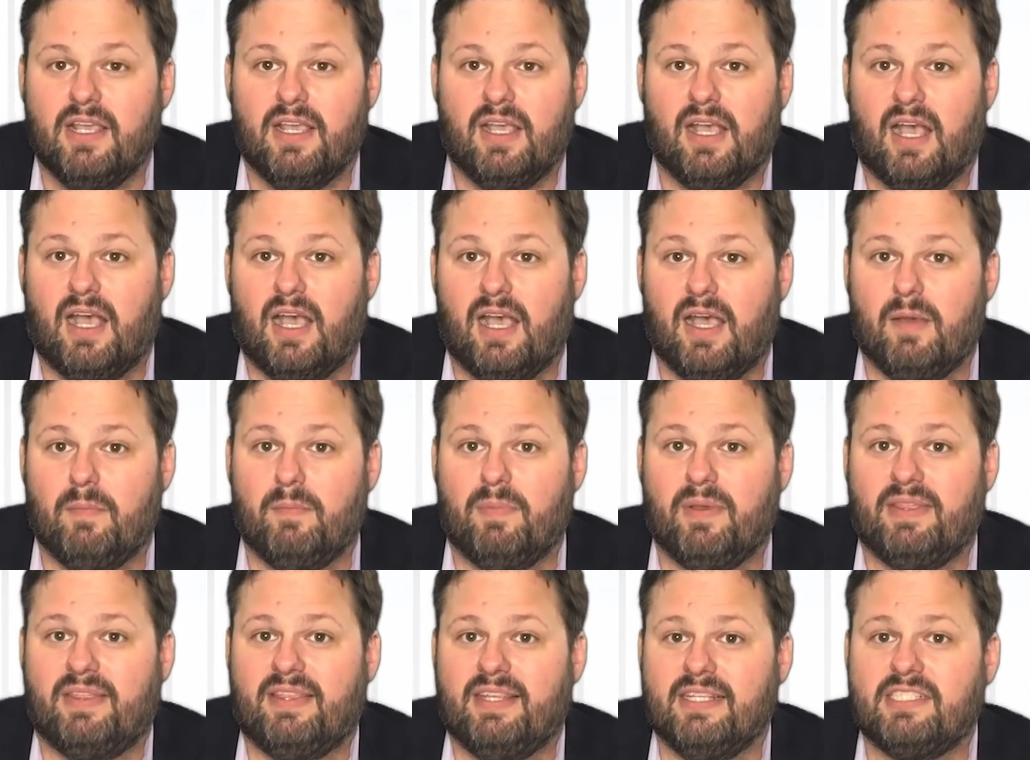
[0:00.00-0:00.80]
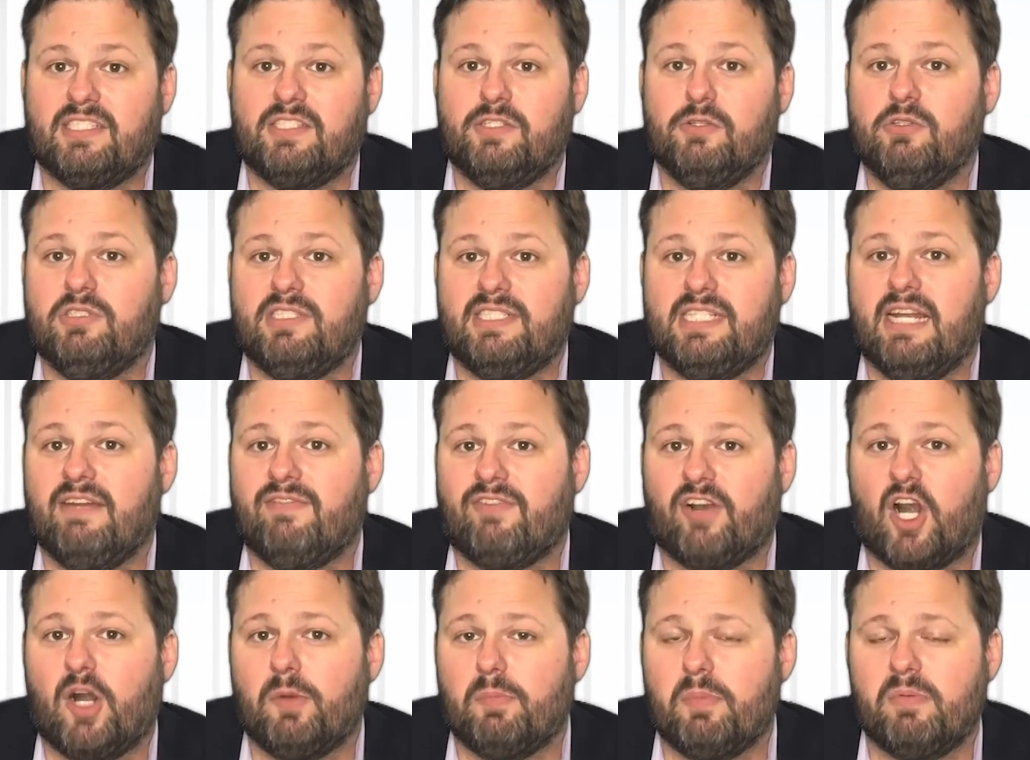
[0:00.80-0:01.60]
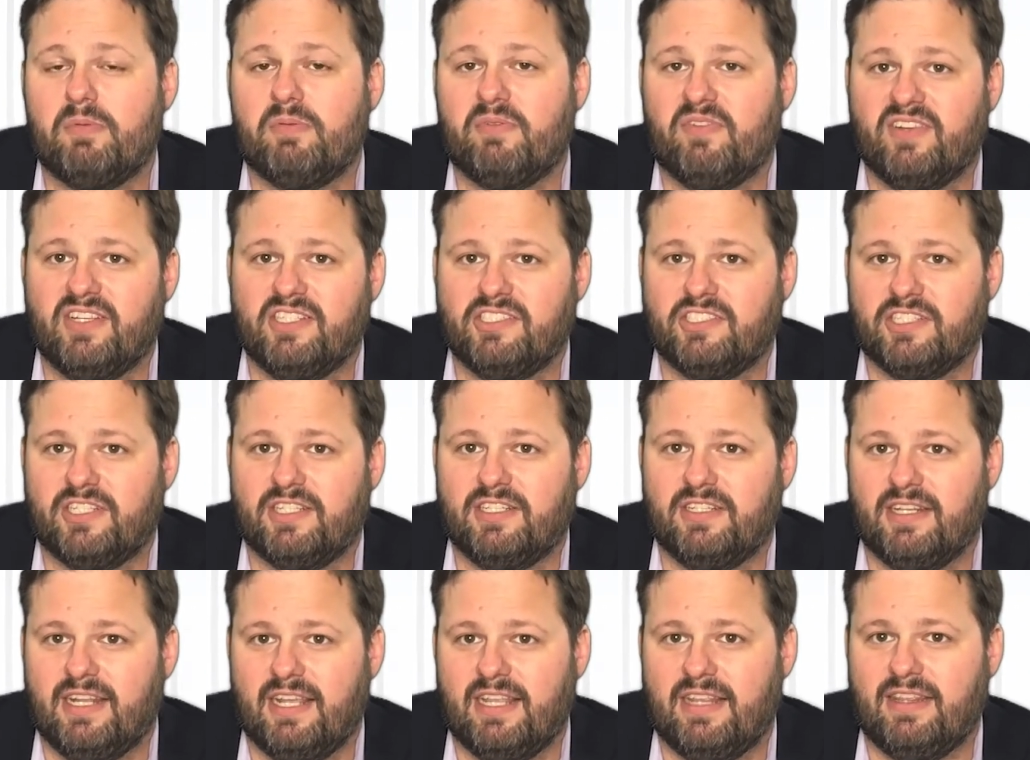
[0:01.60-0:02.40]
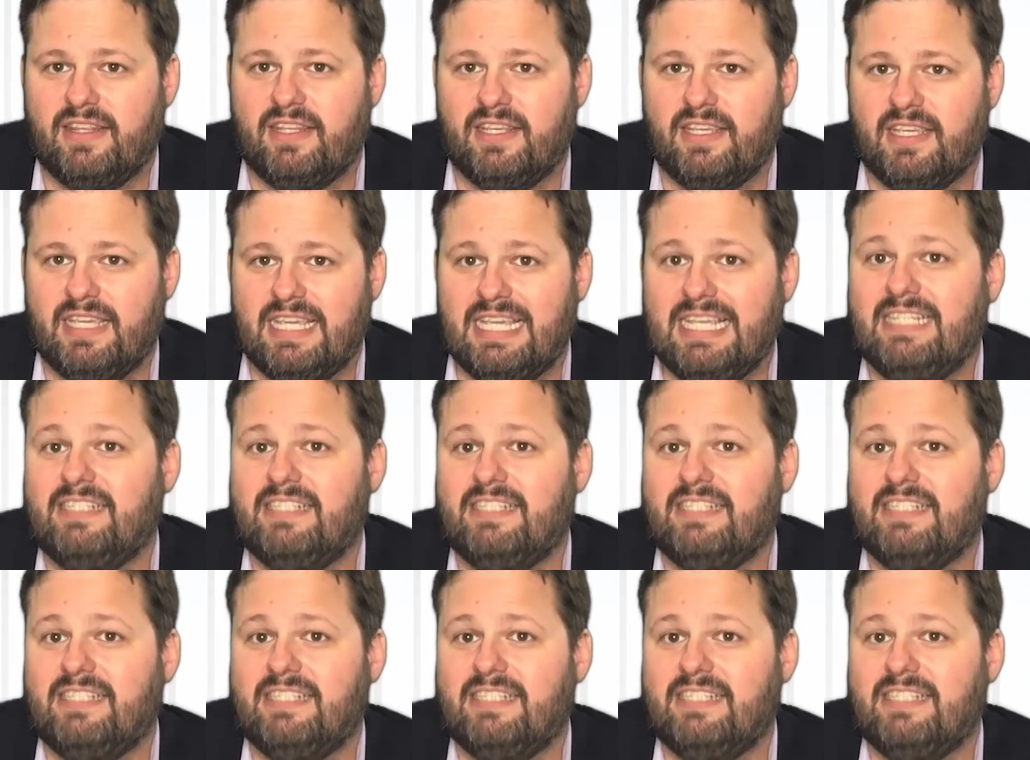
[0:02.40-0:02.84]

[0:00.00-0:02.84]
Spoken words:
But this new safe harbor provision in the